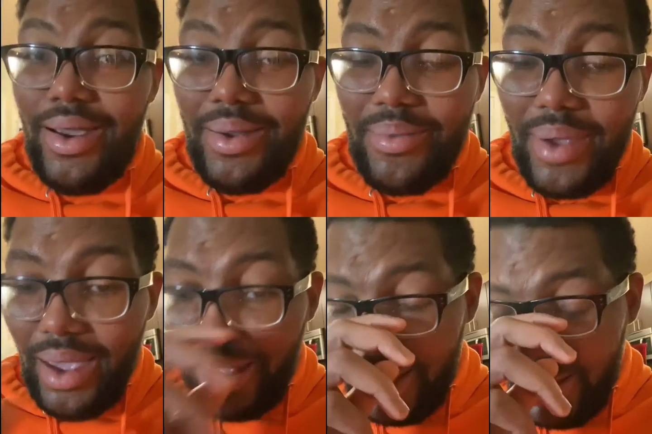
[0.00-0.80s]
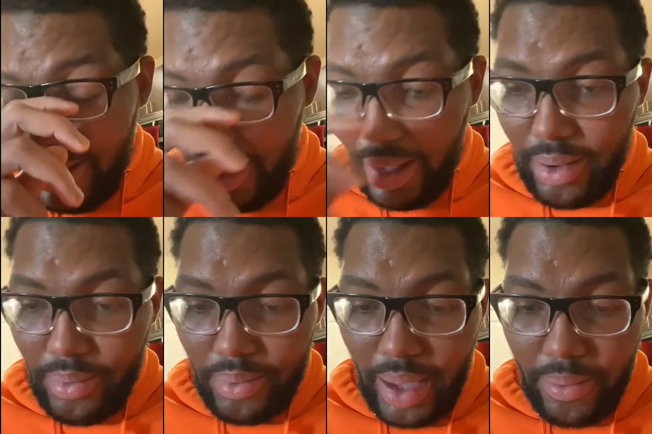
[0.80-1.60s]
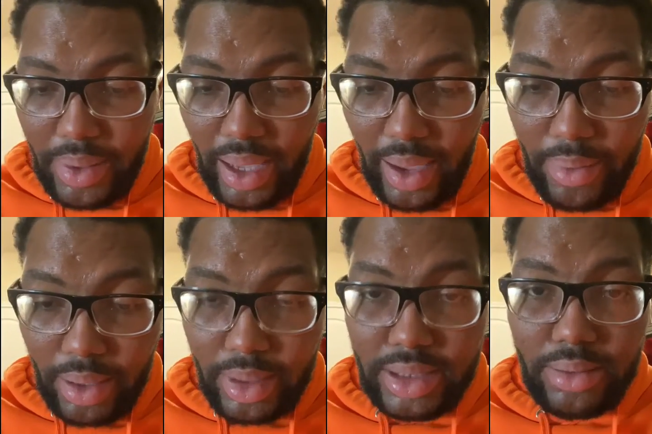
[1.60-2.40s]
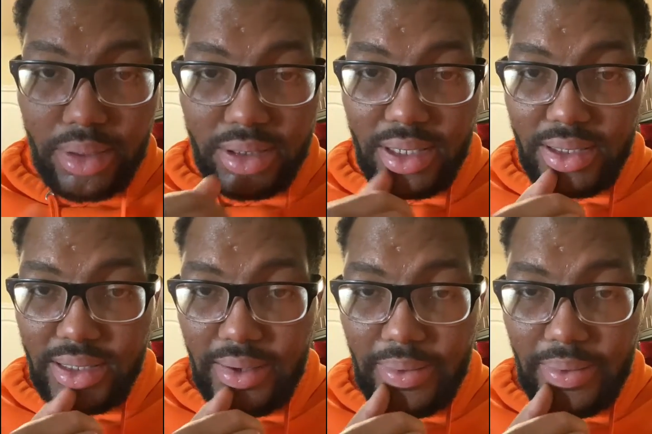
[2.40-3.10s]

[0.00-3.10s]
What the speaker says: I'm back. I baked me some biscuits.